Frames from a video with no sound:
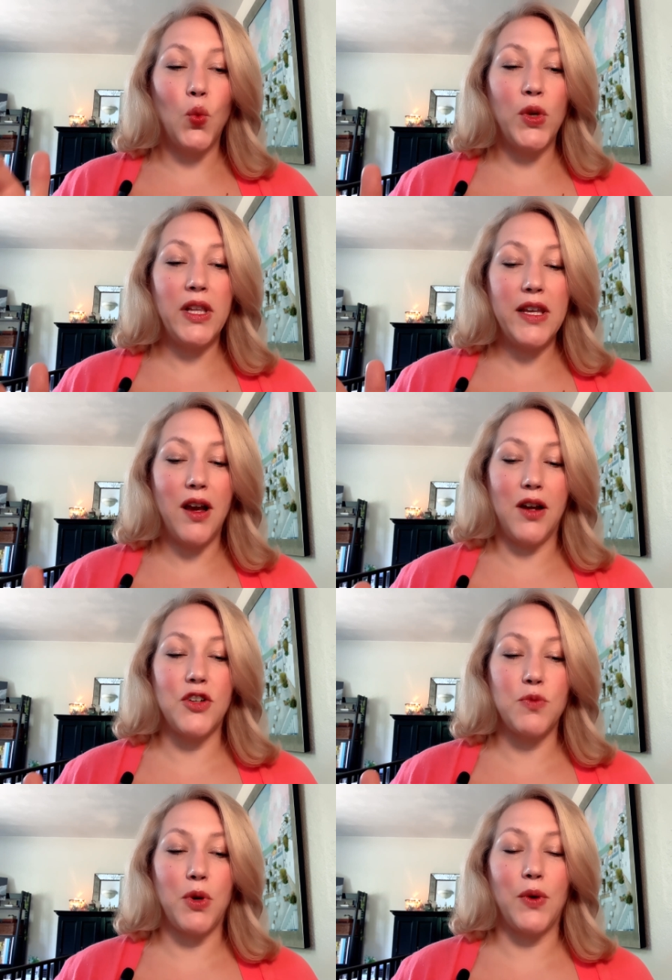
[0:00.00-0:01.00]
really
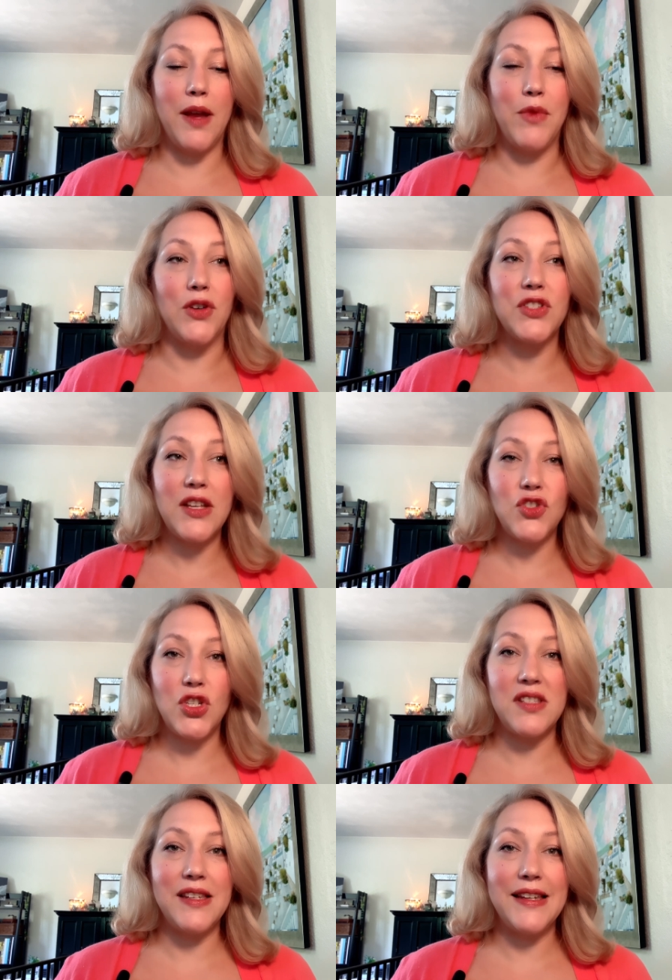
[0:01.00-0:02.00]
harsh parameters. That's
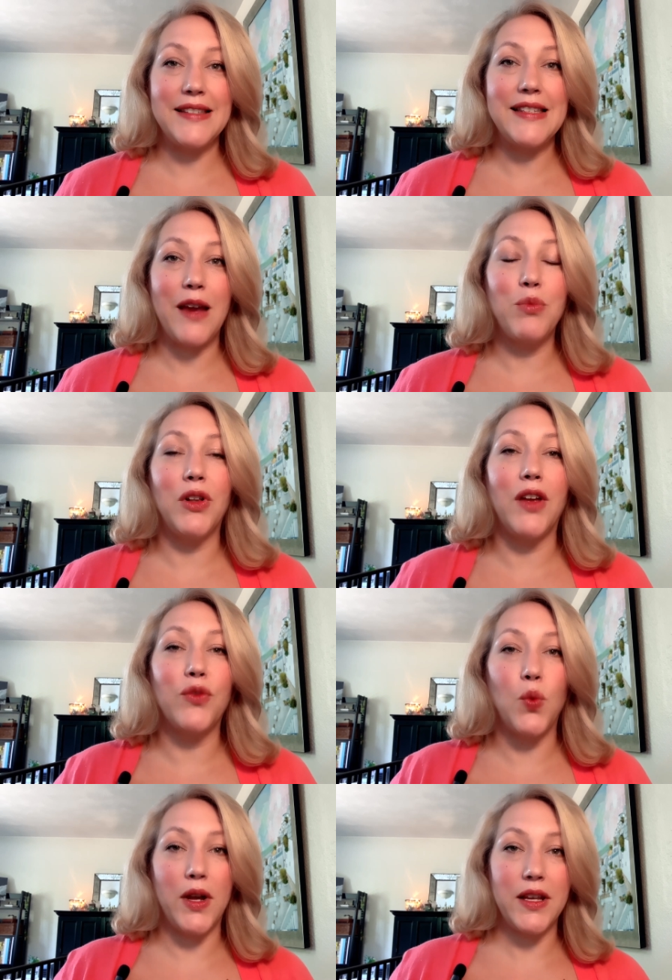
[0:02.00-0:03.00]
just an example
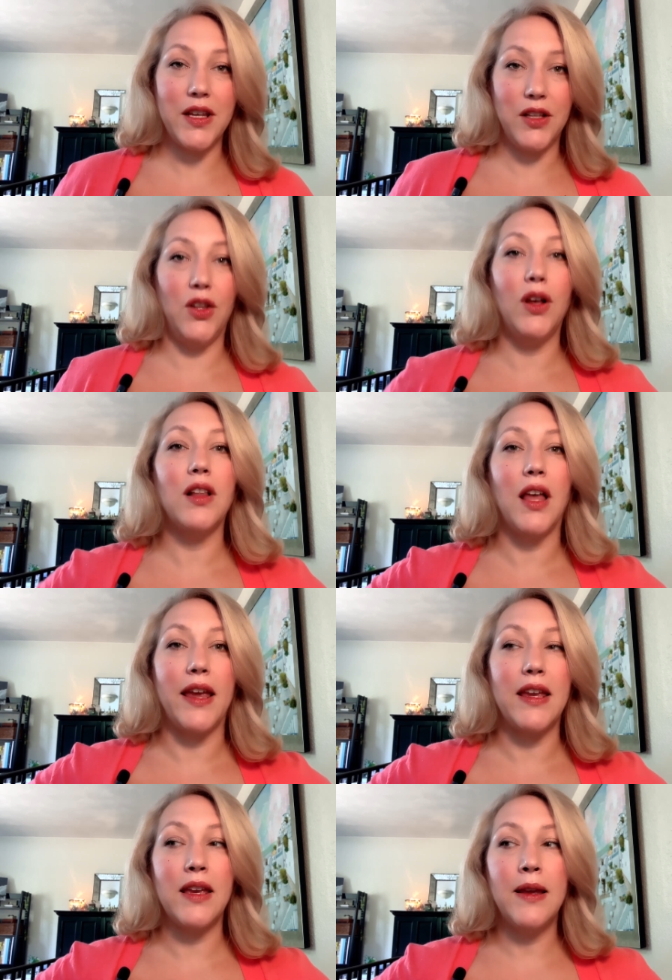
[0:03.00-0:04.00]
of what it can look
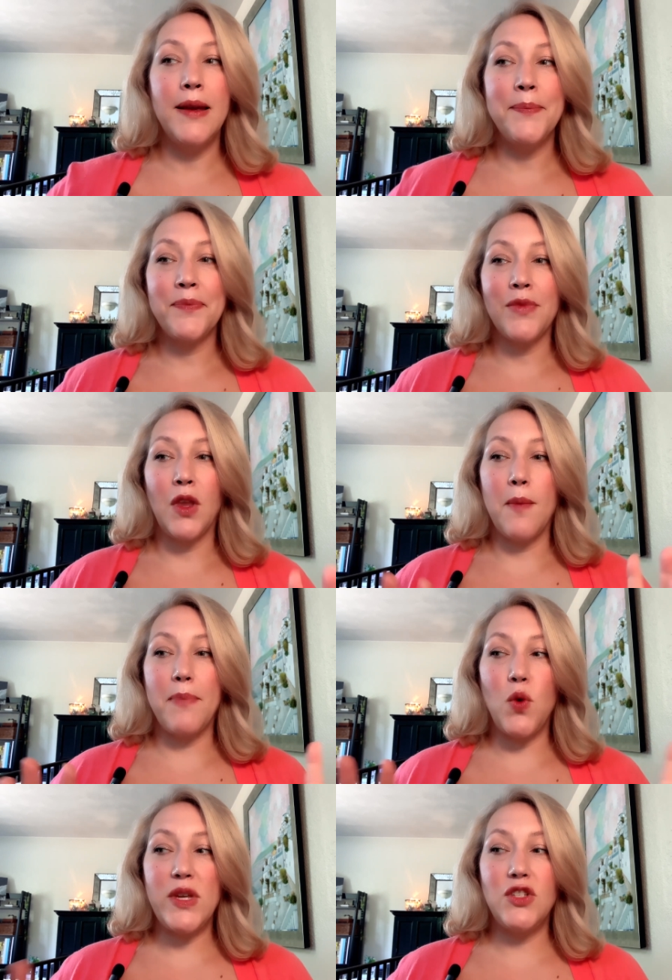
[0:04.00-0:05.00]
like.
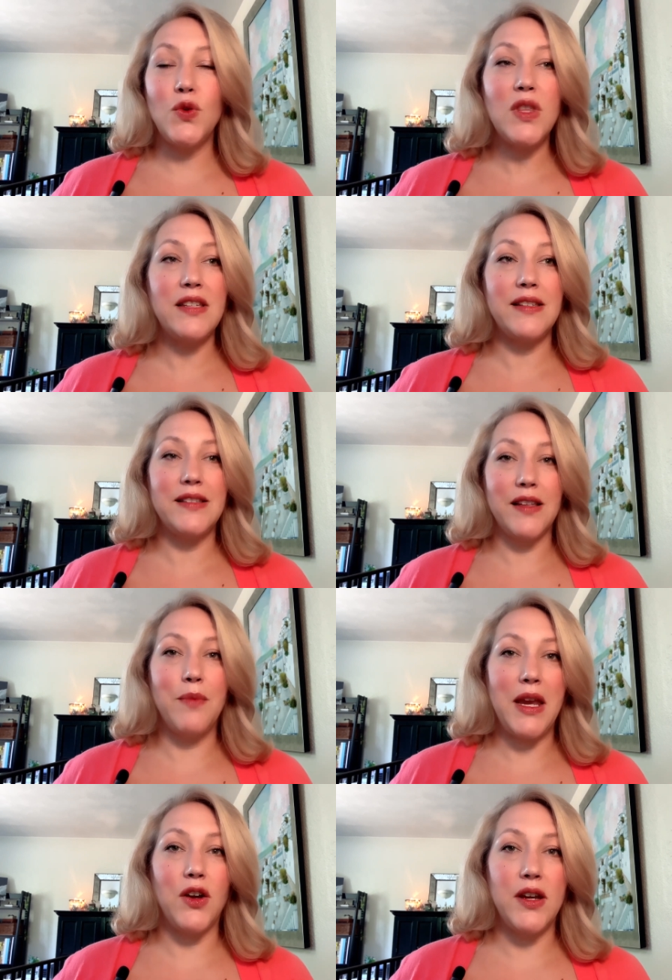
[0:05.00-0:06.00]
But we do this in
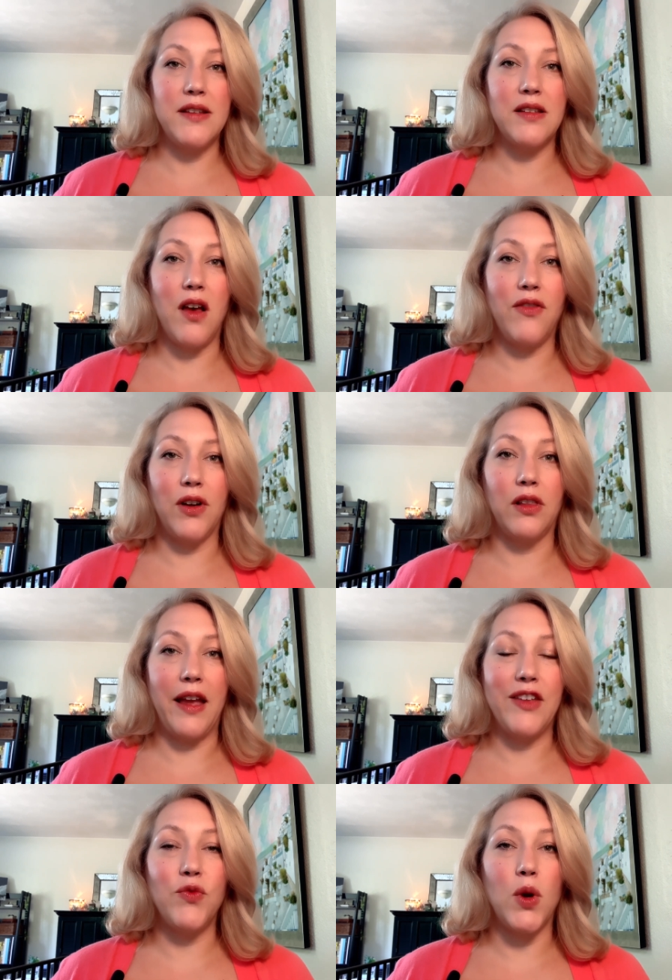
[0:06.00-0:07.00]
some areas of our
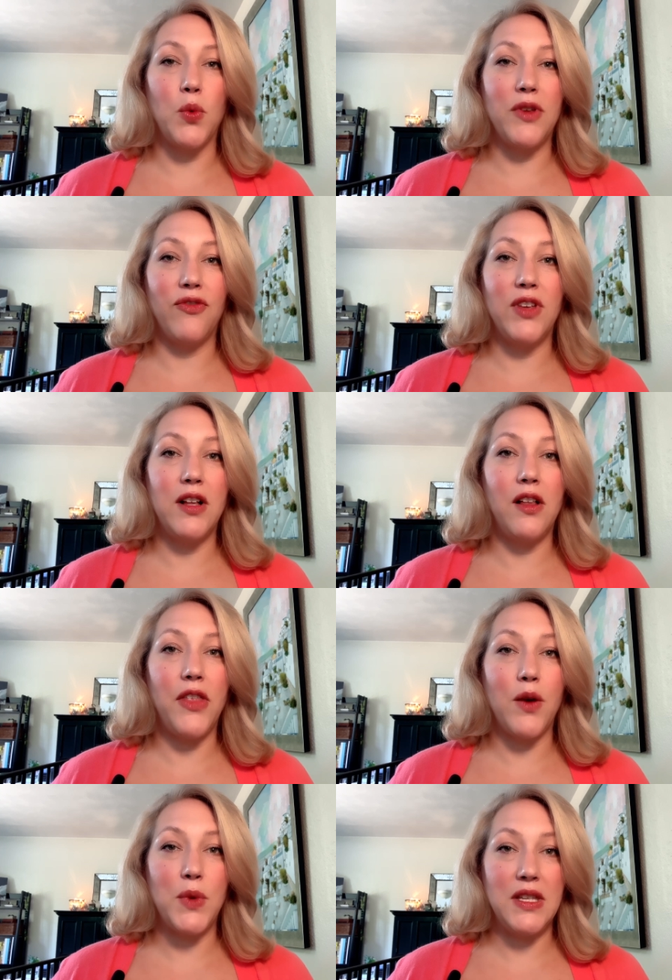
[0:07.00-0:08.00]
life where we feel
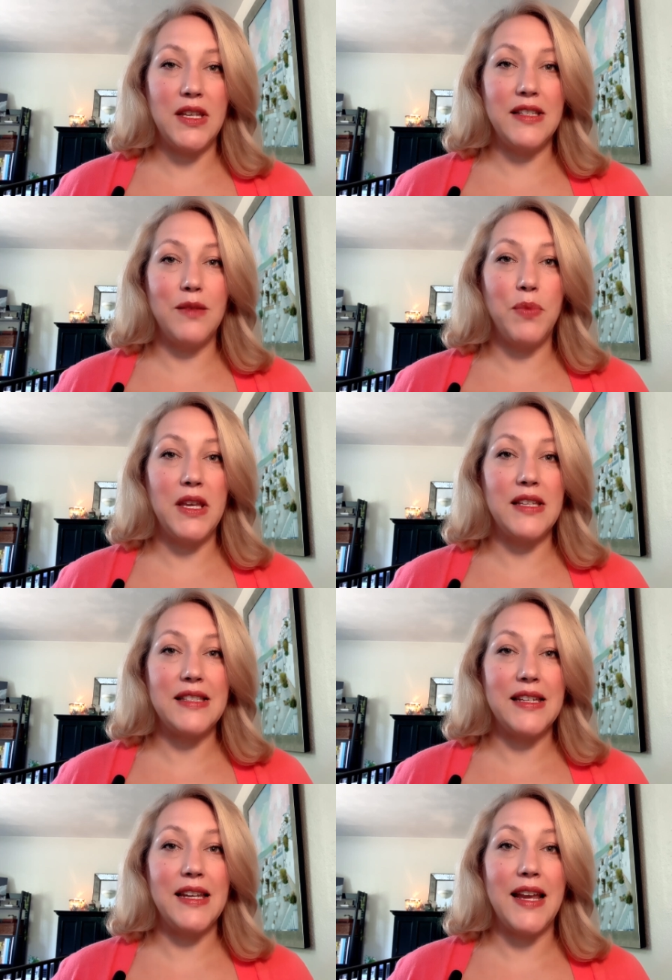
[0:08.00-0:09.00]
that we need to be
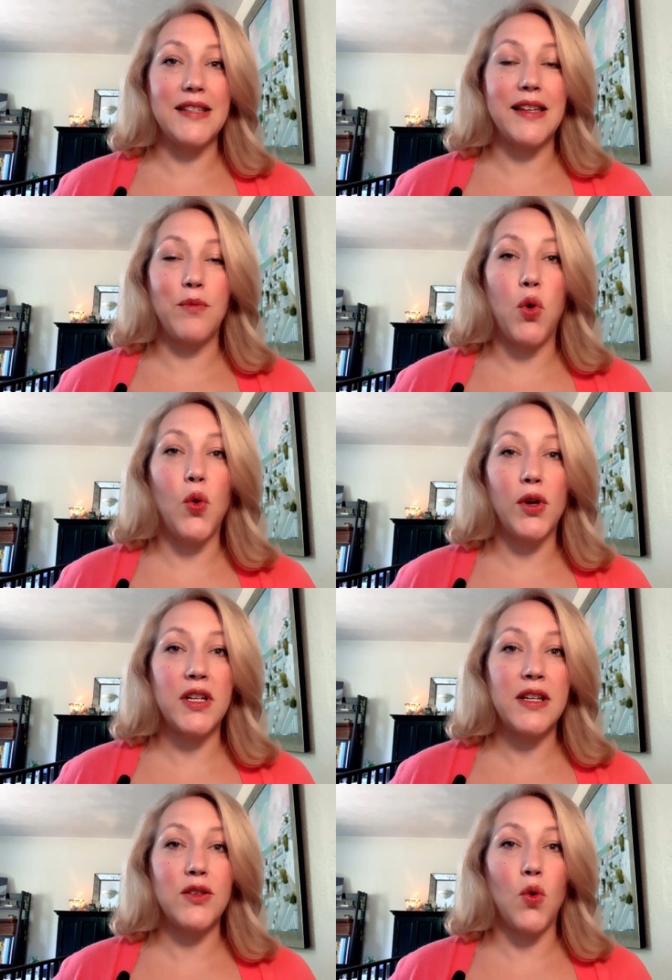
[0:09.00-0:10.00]
seen as
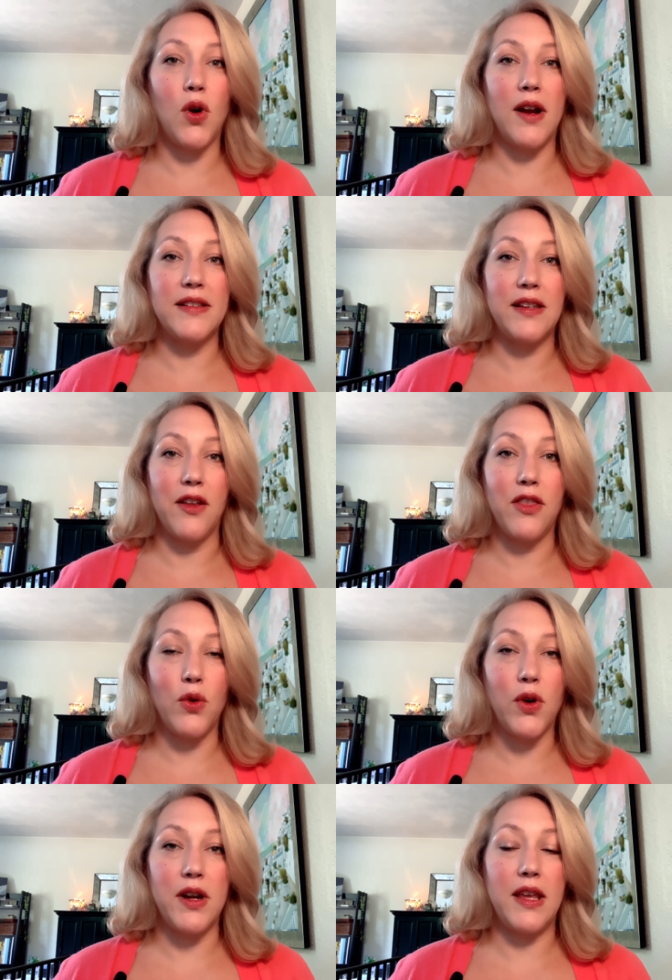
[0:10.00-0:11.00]
important or as an
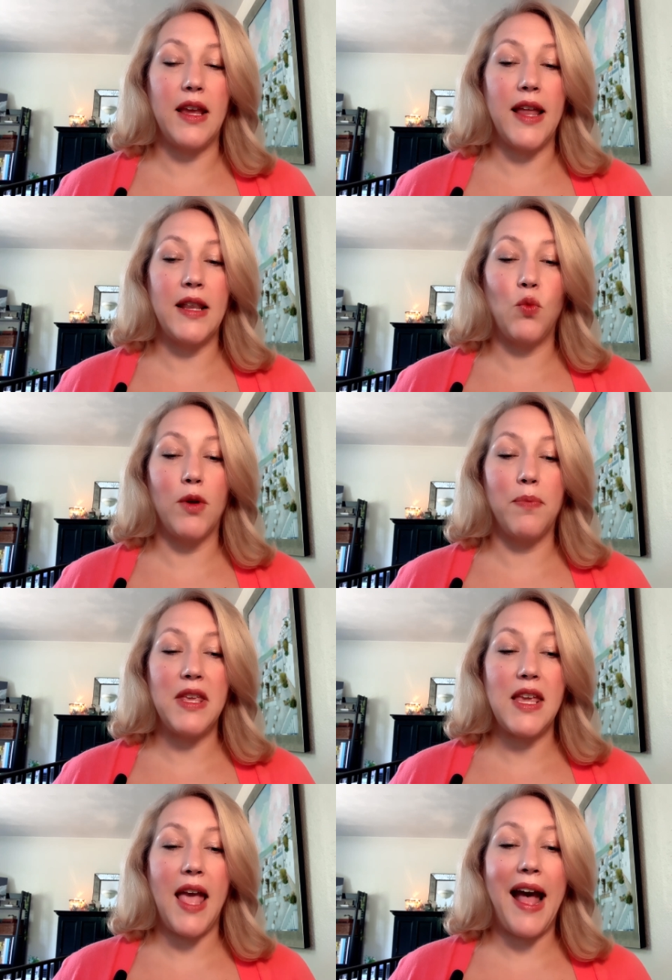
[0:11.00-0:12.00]
authority, and we're
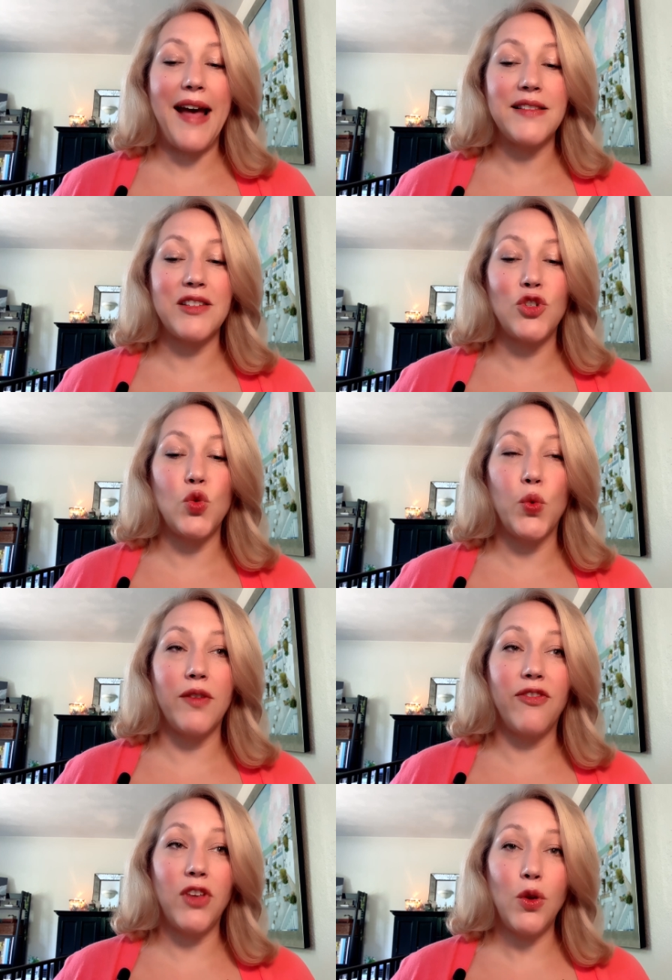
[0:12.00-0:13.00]
being asked to
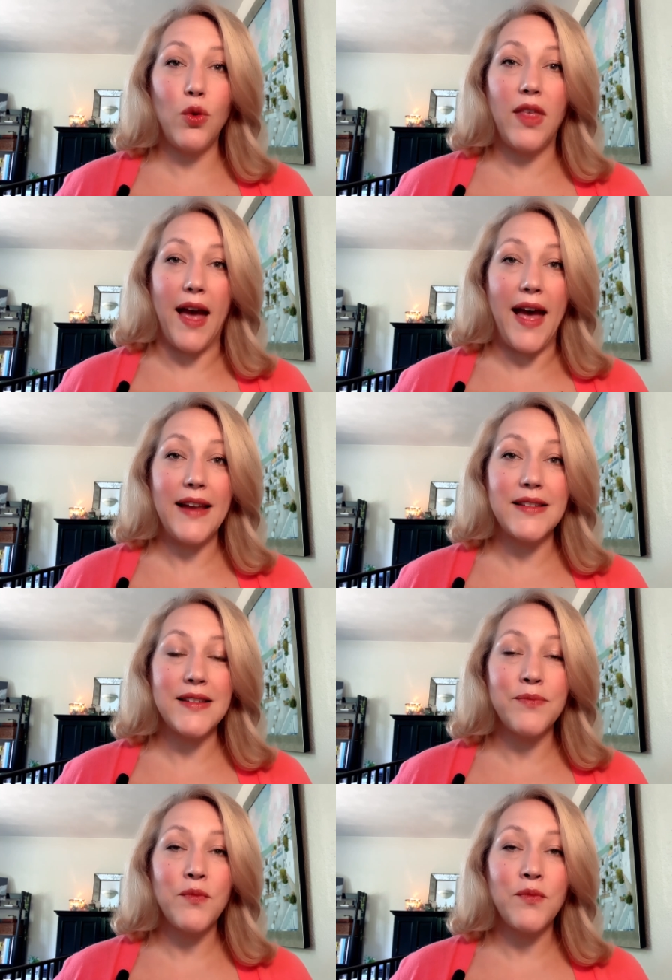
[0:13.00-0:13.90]
review that.